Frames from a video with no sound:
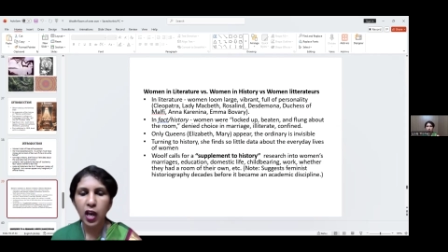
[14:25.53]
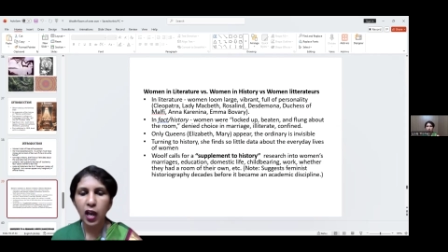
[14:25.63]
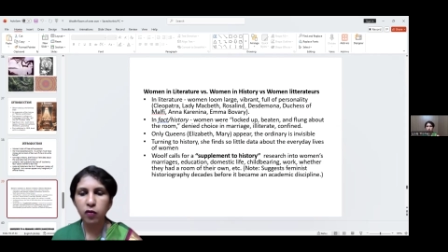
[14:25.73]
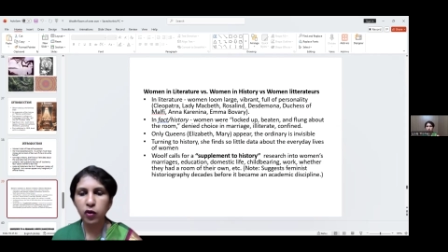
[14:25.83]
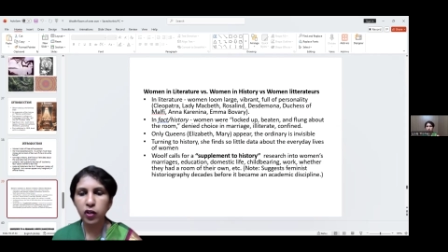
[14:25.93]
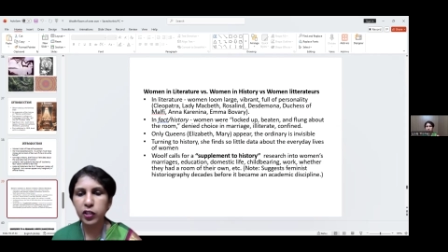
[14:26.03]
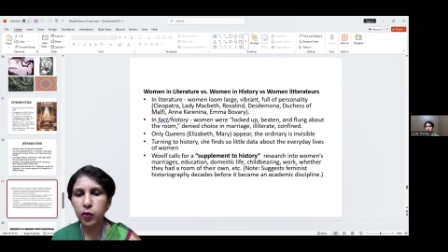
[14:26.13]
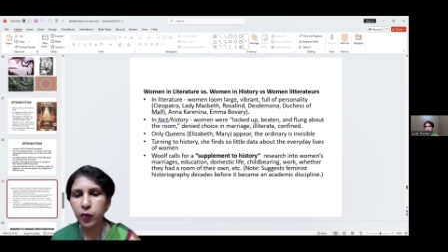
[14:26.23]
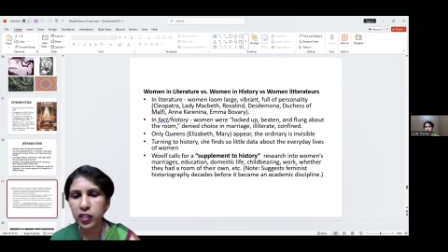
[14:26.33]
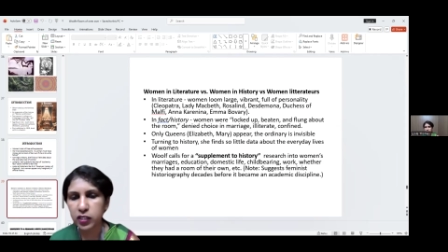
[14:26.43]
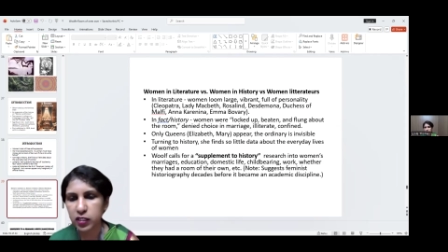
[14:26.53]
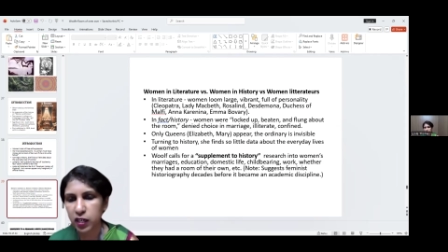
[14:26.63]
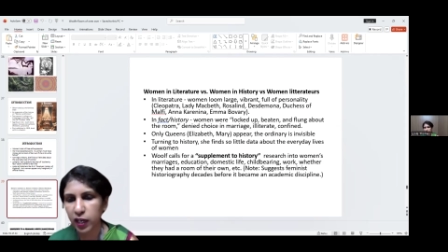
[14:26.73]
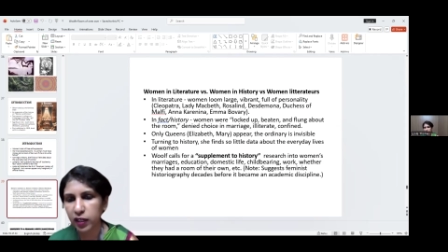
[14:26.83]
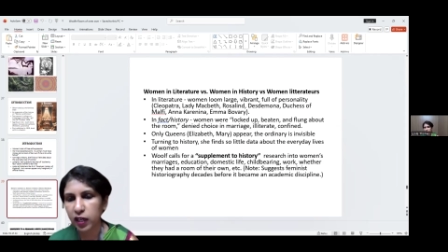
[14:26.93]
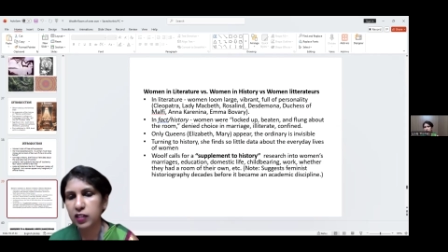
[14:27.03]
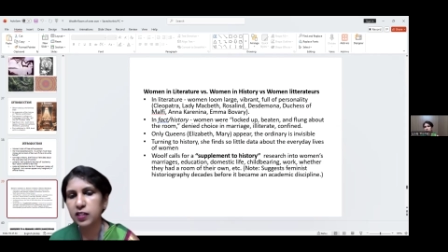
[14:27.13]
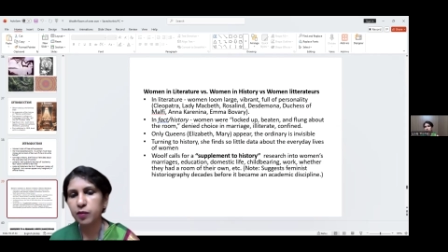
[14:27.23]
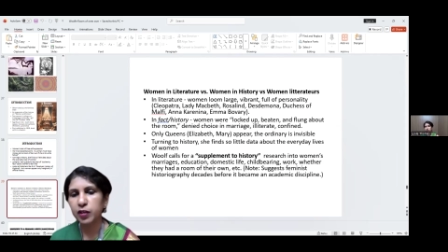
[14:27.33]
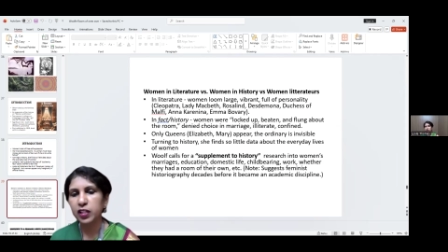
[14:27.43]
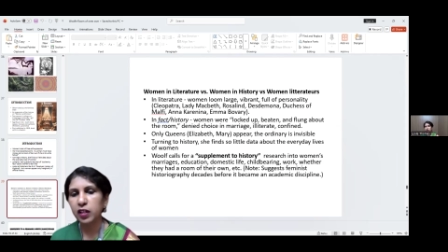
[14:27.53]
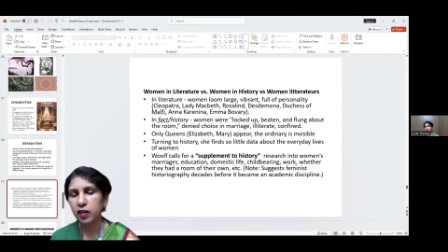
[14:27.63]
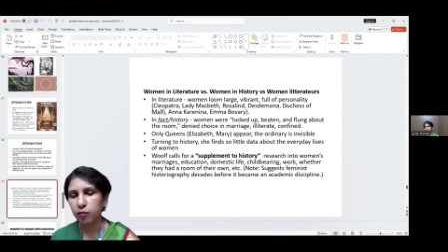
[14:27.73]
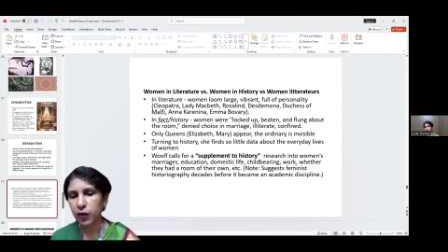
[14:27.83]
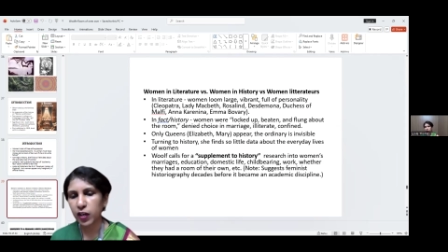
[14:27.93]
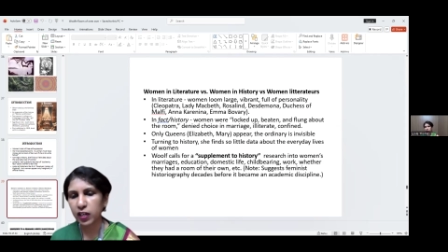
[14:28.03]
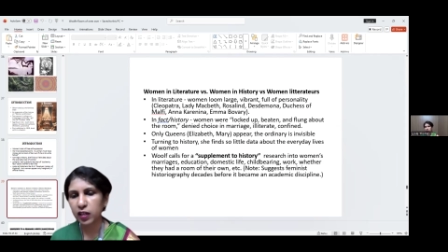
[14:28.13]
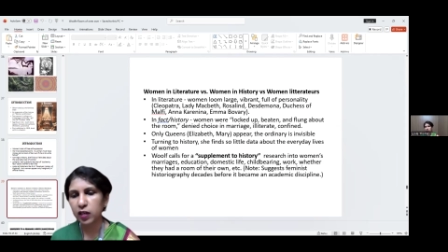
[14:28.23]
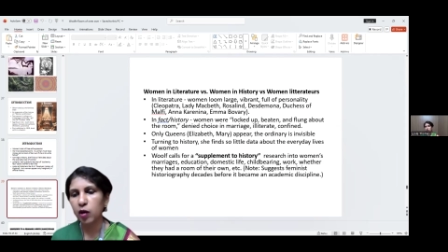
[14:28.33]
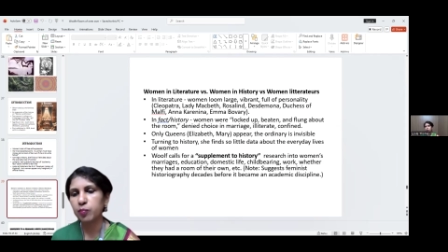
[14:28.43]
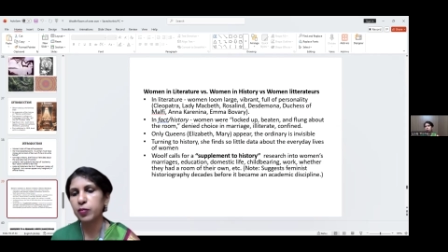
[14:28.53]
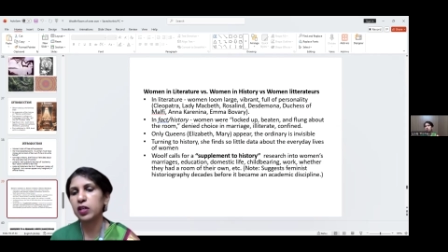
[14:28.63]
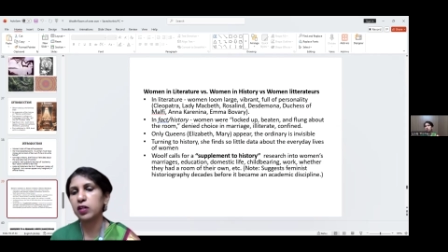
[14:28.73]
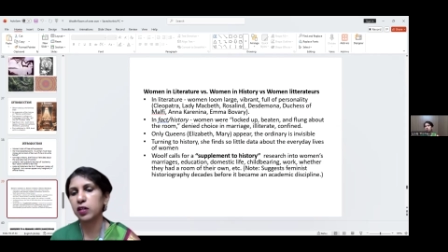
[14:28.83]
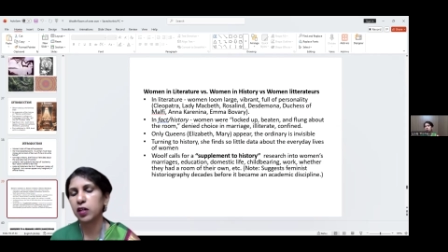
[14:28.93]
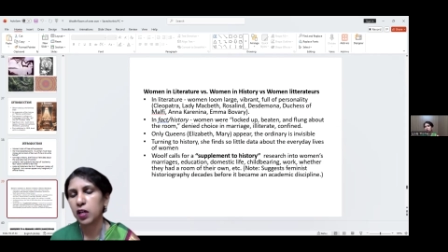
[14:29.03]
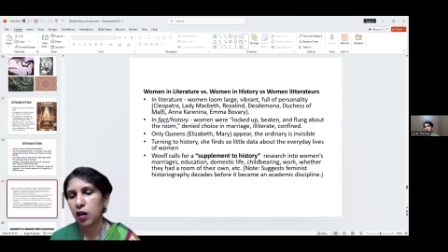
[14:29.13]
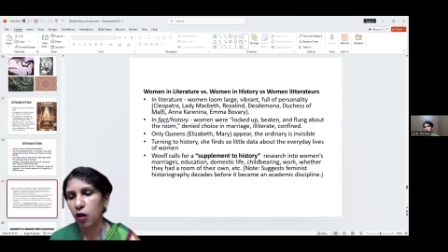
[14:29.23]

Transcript: And only queens like Elizabeth and Mary appear